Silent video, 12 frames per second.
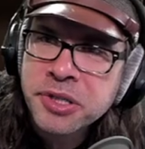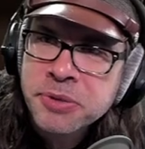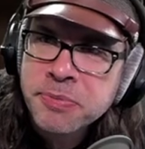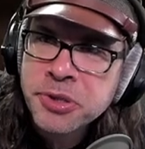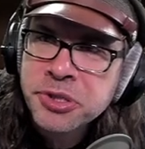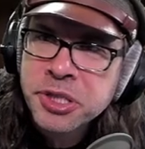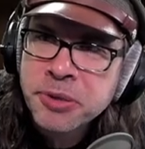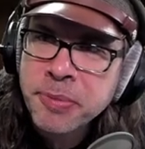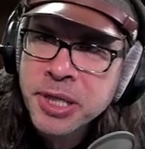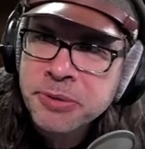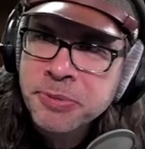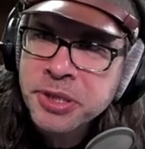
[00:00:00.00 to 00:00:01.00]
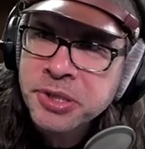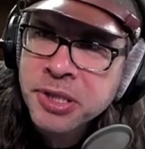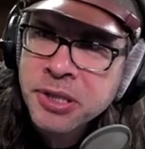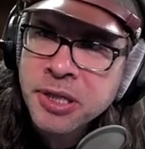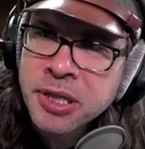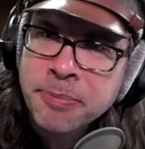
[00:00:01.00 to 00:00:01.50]
This music makes me
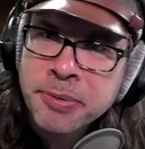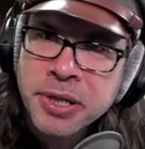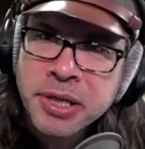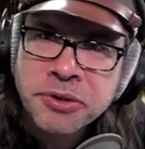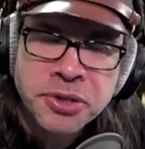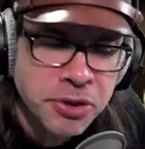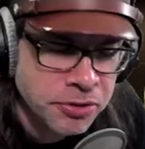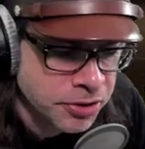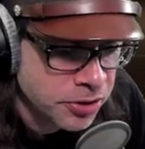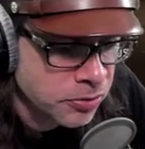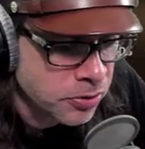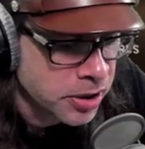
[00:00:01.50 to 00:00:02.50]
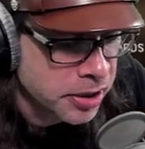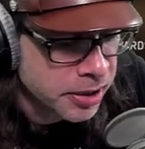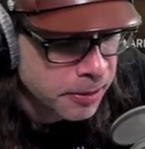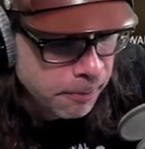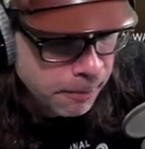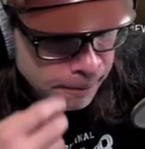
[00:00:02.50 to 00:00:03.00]
tear up and I don't know why.